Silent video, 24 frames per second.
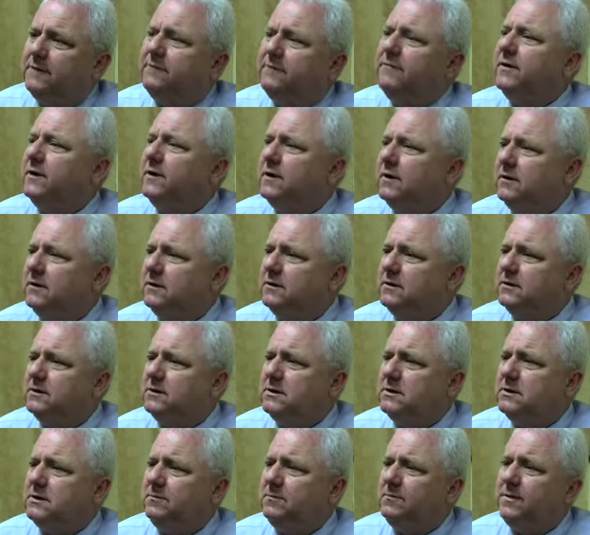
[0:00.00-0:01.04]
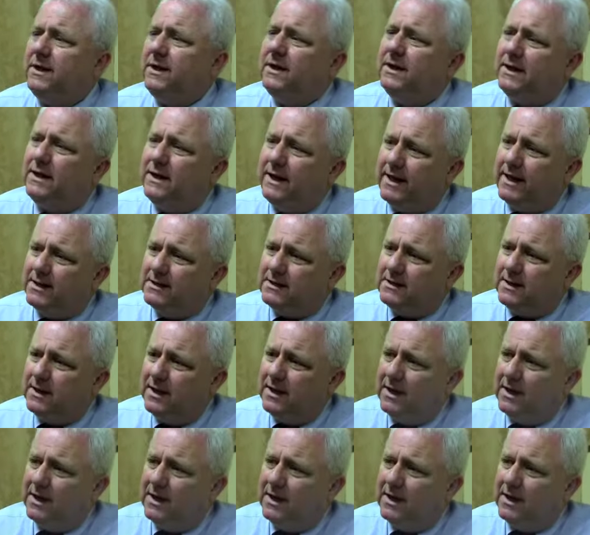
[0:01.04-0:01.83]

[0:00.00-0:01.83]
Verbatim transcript: difficult to compete against.